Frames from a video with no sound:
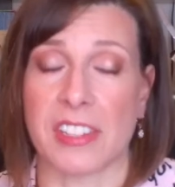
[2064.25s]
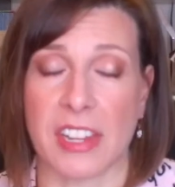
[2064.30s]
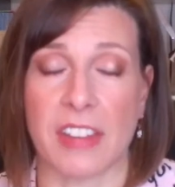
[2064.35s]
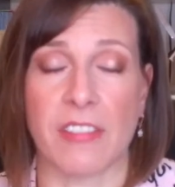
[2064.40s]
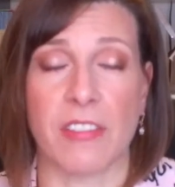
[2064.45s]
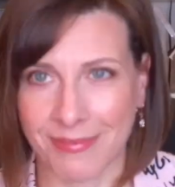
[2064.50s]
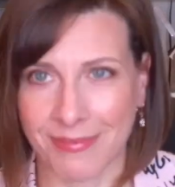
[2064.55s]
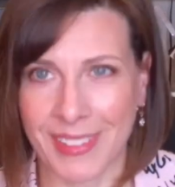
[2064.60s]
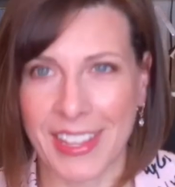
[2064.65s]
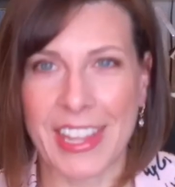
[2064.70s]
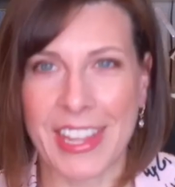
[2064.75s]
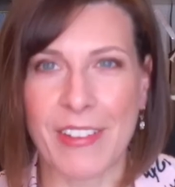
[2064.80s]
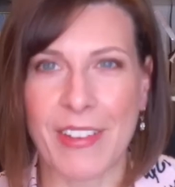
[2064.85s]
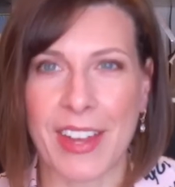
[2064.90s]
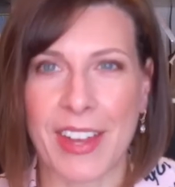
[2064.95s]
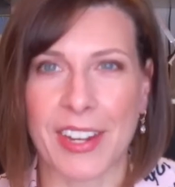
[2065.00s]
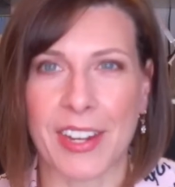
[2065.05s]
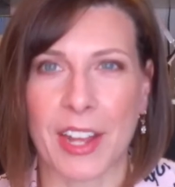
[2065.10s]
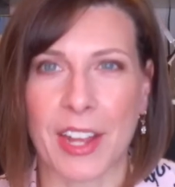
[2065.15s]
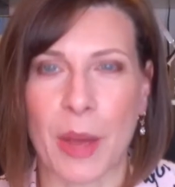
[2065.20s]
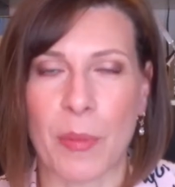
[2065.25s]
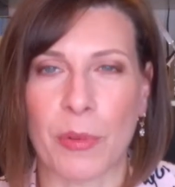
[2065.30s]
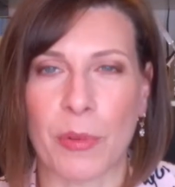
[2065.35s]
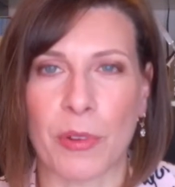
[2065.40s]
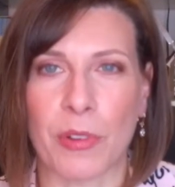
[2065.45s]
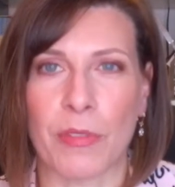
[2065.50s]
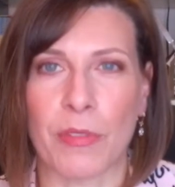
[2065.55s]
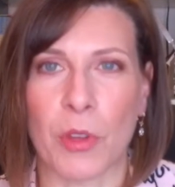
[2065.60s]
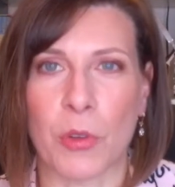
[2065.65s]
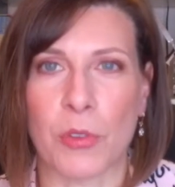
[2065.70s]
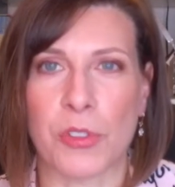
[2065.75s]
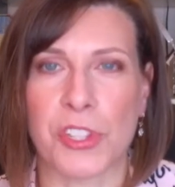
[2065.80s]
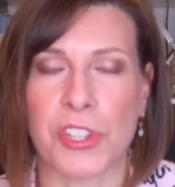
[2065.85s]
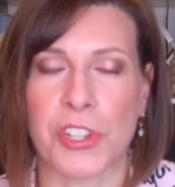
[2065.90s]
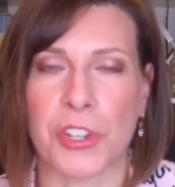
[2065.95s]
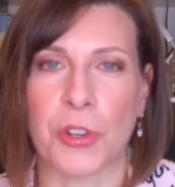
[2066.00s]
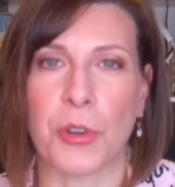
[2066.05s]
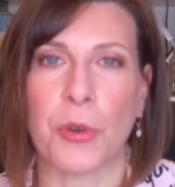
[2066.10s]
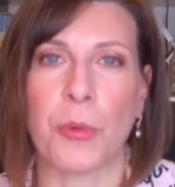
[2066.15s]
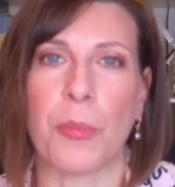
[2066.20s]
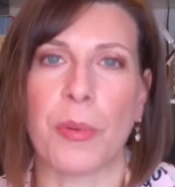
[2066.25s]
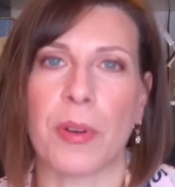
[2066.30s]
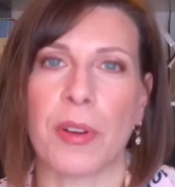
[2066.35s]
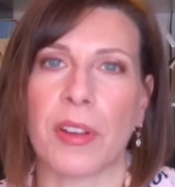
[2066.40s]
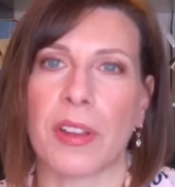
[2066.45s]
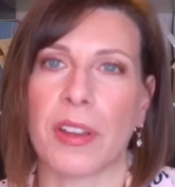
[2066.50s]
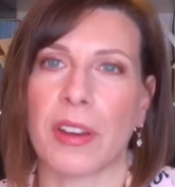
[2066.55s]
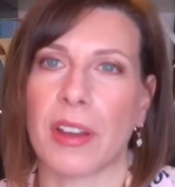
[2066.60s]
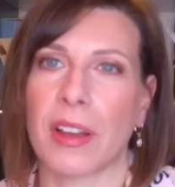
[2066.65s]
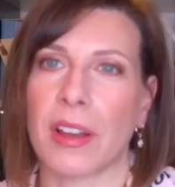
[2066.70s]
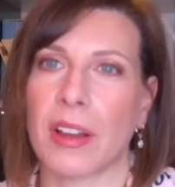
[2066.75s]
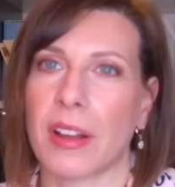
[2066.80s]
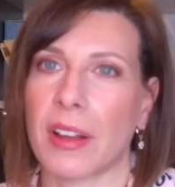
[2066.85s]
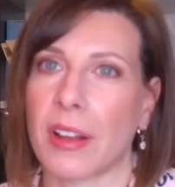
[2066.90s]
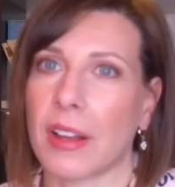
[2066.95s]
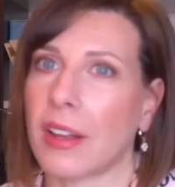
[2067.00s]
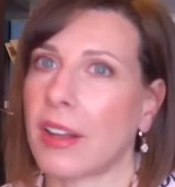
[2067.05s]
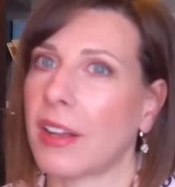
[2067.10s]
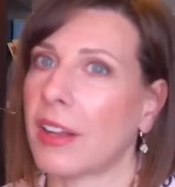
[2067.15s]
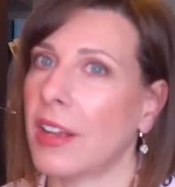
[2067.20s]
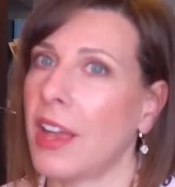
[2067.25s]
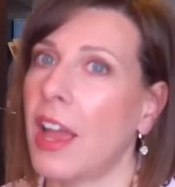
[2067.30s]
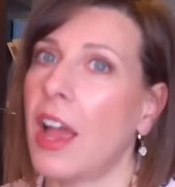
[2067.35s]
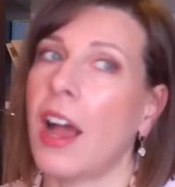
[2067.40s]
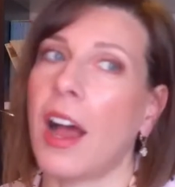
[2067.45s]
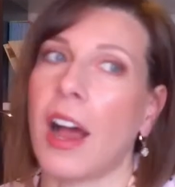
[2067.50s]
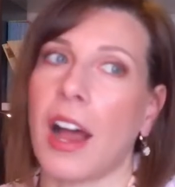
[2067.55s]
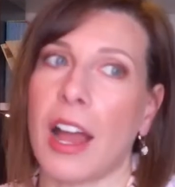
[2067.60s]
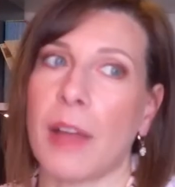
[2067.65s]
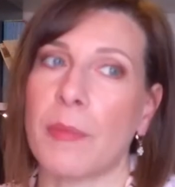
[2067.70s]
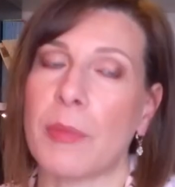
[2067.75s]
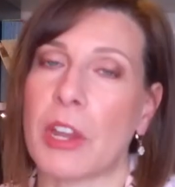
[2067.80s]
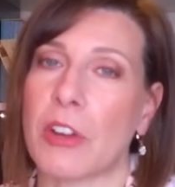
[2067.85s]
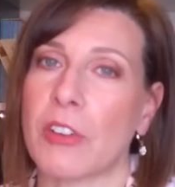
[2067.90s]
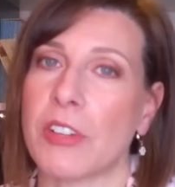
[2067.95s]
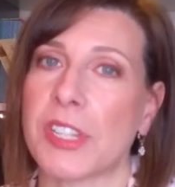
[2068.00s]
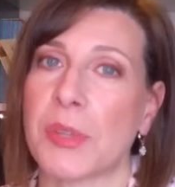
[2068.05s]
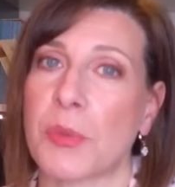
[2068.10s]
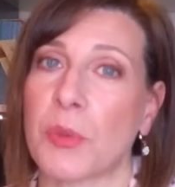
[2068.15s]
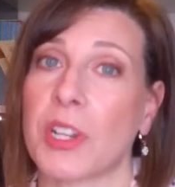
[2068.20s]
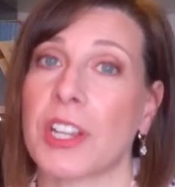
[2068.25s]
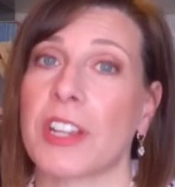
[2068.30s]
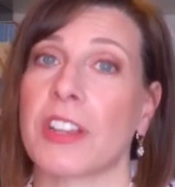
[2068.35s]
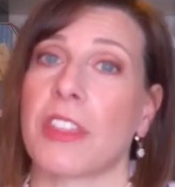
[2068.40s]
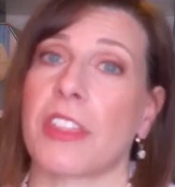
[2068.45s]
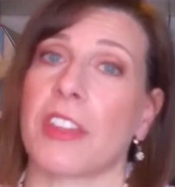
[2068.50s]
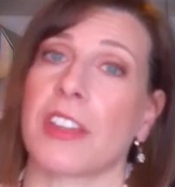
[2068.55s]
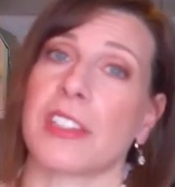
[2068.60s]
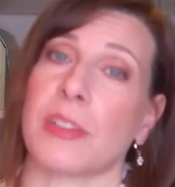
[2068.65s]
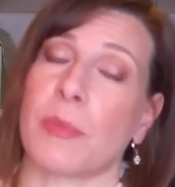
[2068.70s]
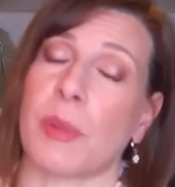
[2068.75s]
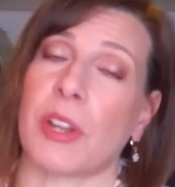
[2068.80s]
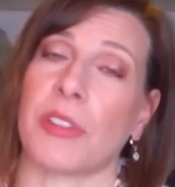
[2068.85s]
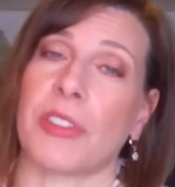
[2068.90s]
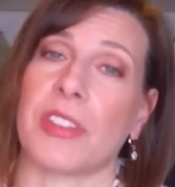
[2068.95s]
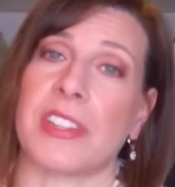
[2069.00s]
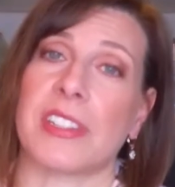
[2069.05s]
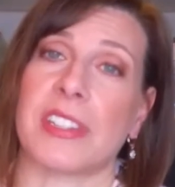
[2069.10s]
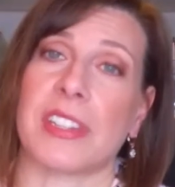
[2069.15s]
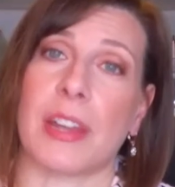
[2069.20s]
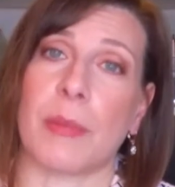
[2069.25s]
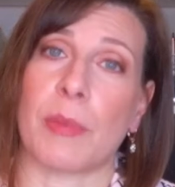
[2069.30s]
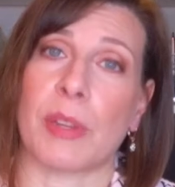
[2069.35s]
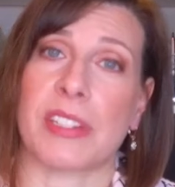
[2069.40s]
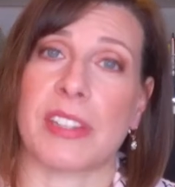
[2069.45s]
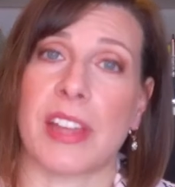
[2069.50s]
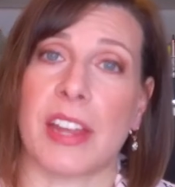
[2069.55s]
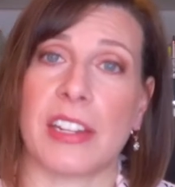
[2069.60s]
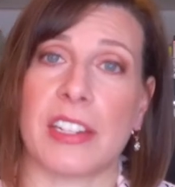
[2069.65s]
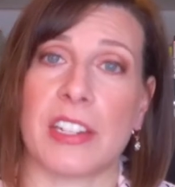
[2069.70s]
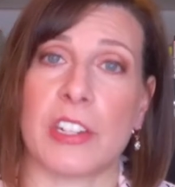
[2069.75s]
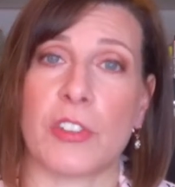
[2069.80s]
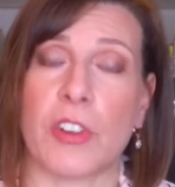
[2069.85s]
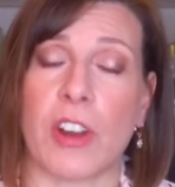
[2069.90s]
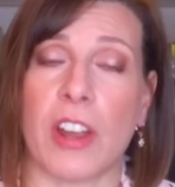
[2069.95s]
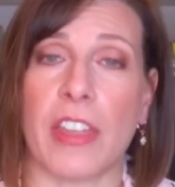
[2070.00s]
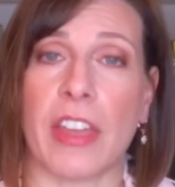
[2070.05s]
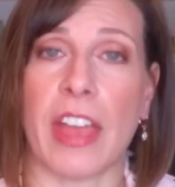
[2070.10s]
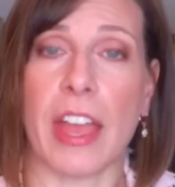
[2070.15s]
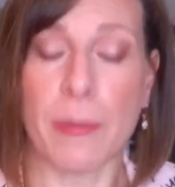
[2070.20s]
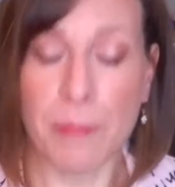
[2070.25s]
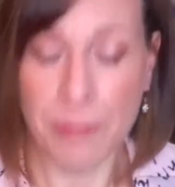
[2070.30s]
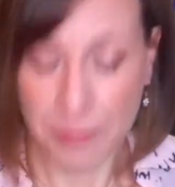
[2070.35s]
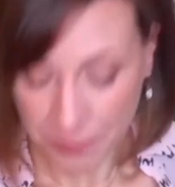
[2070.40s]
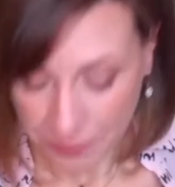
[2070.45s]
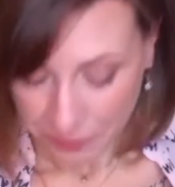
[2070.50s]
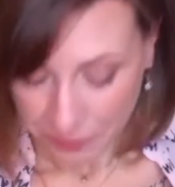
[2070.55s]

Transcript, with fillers: They've they've added a couple of those too, but uh, I'm hearing some really good things about this, and I'm excited to try that.